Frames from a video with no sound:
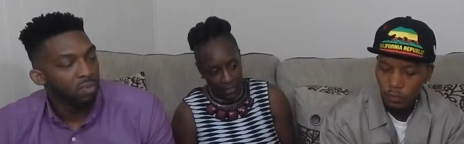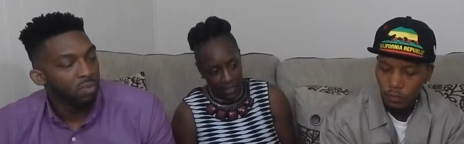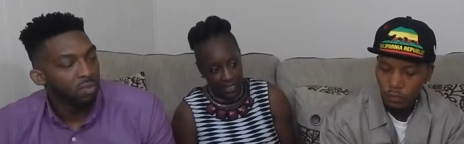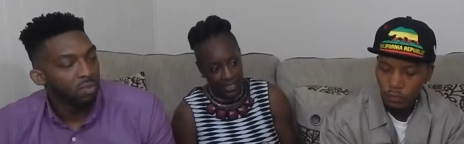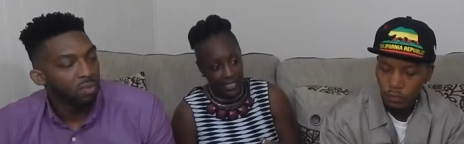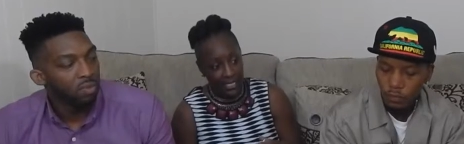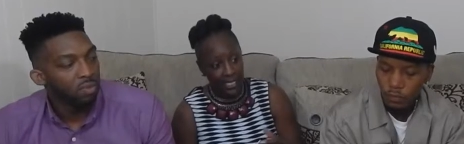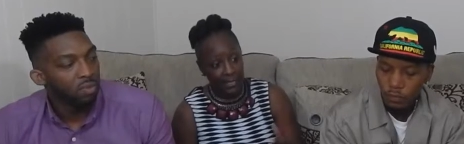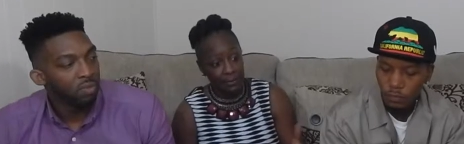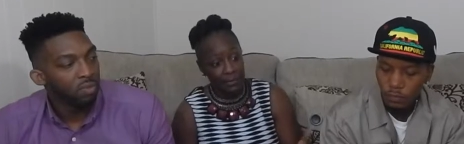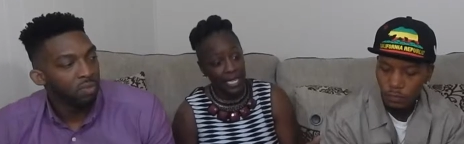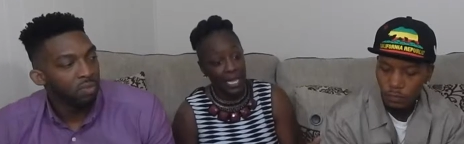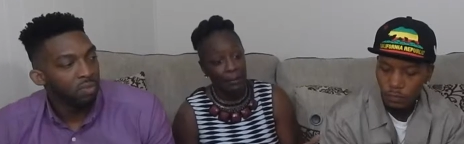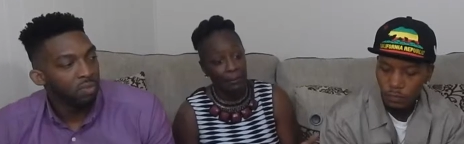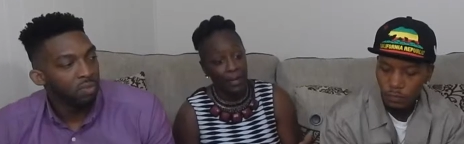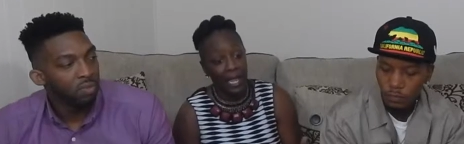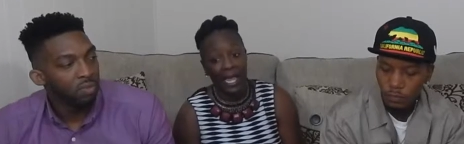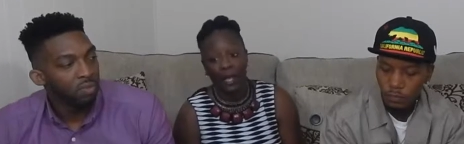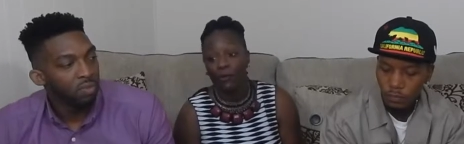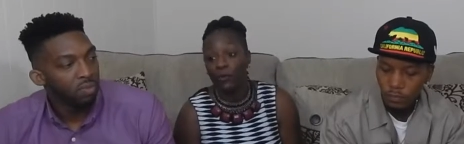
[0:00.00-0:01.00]
Speaker 1: it seems
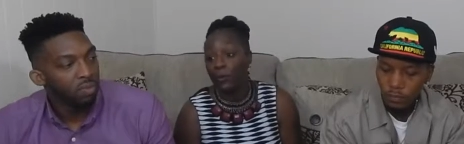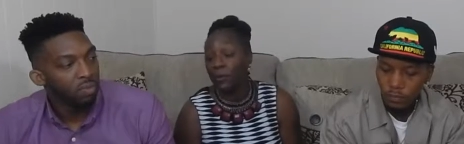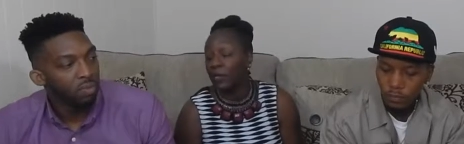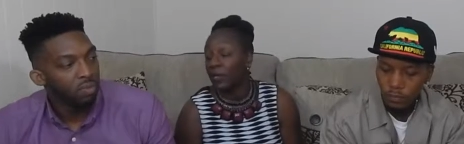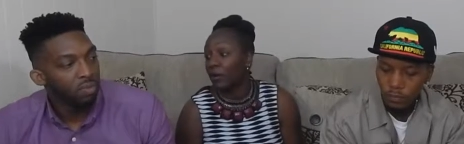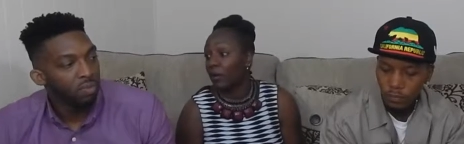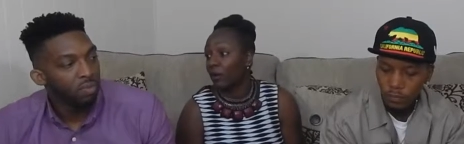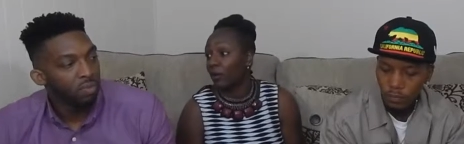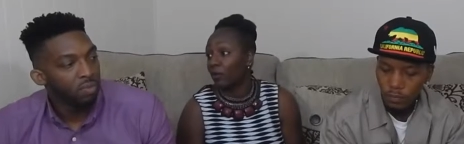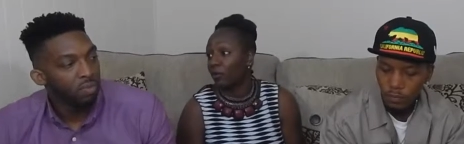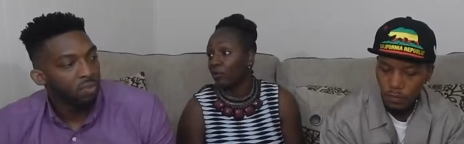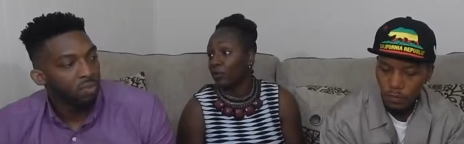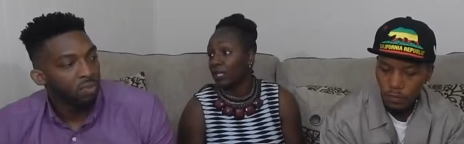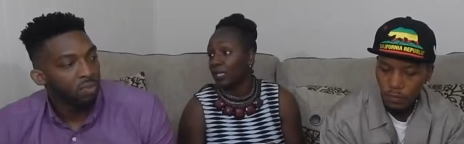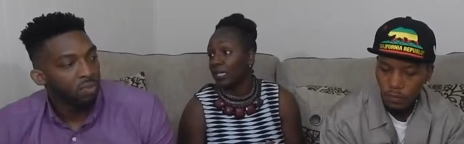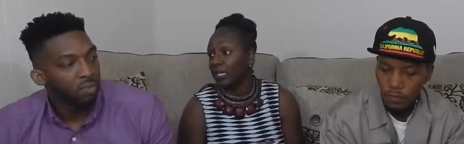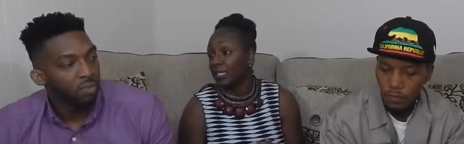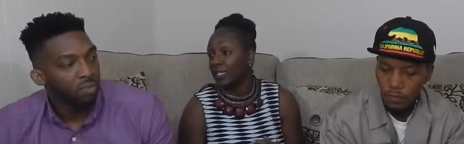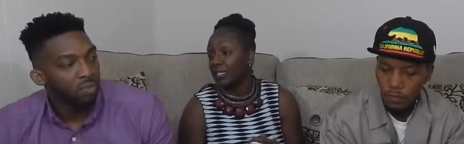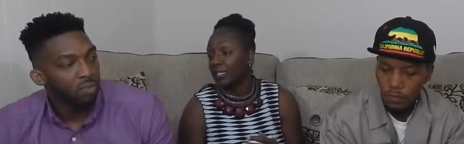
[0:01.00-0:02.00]
like black women are
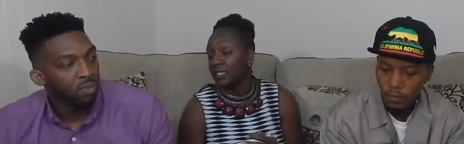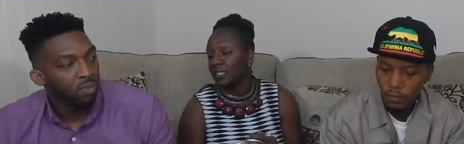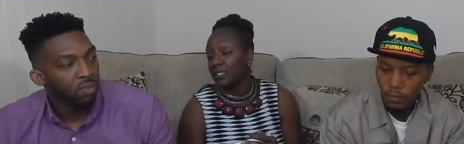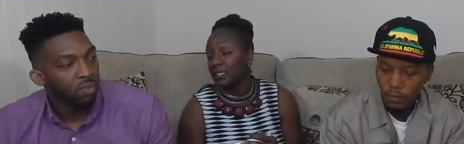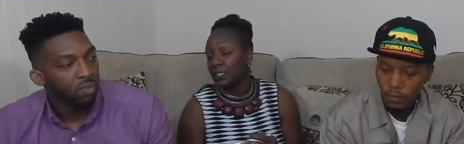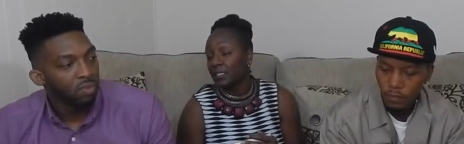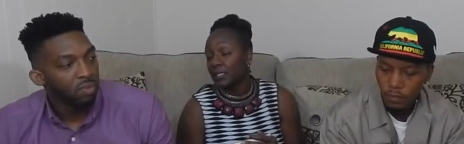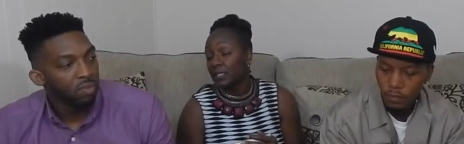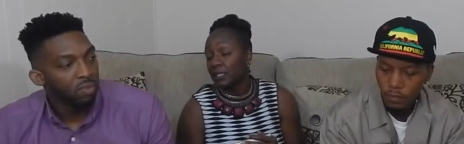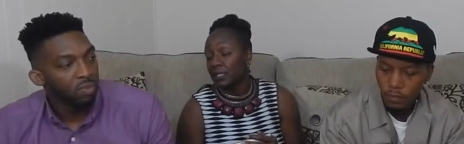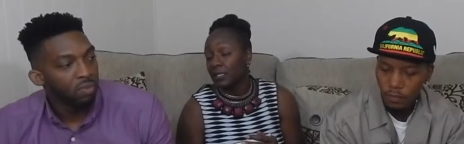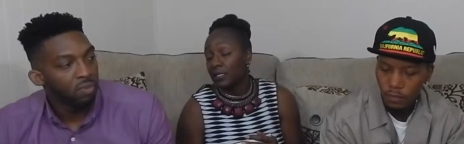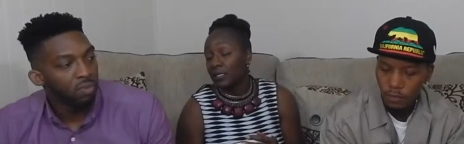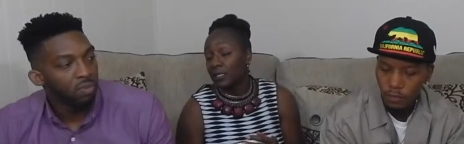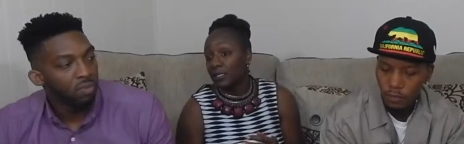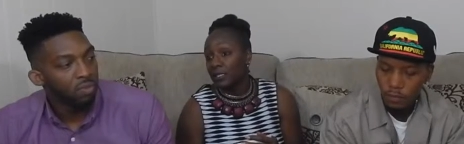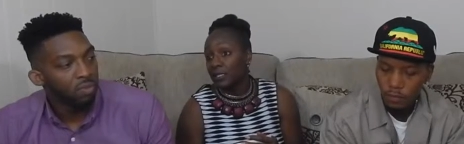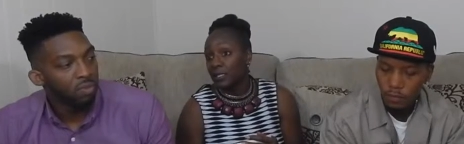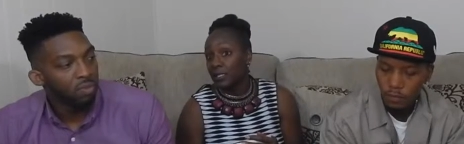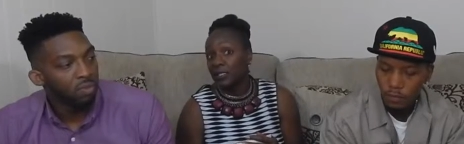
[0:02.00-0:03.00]
only
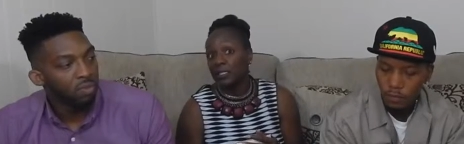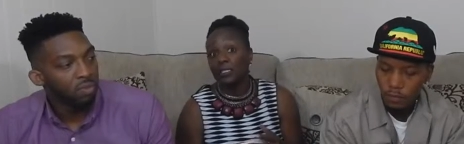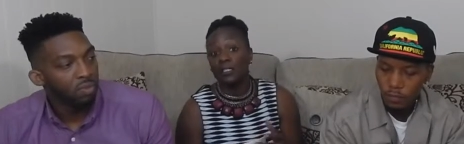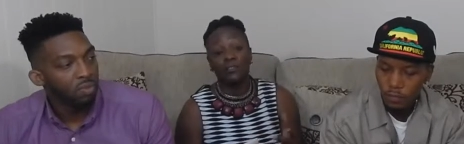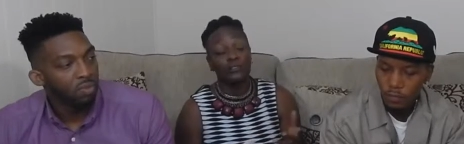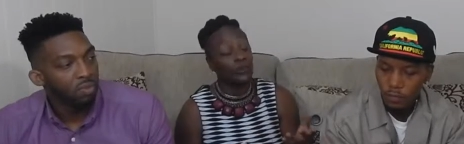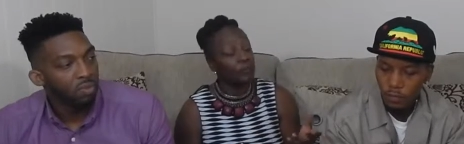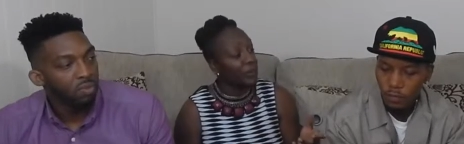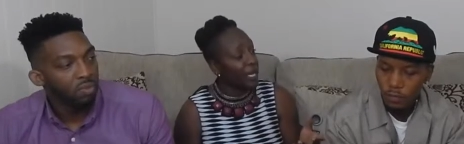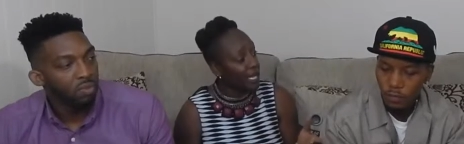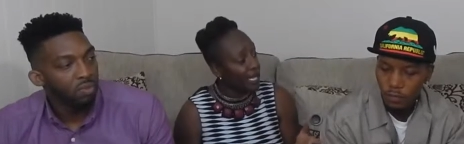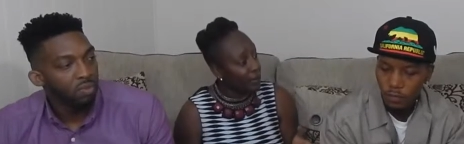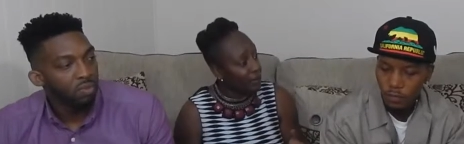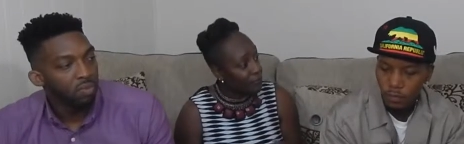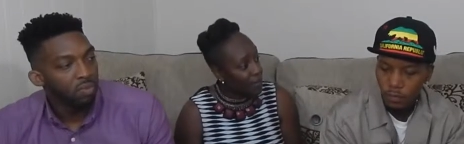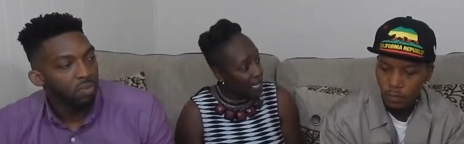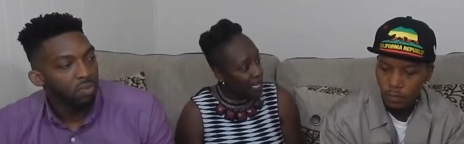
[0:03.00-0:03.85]
good for making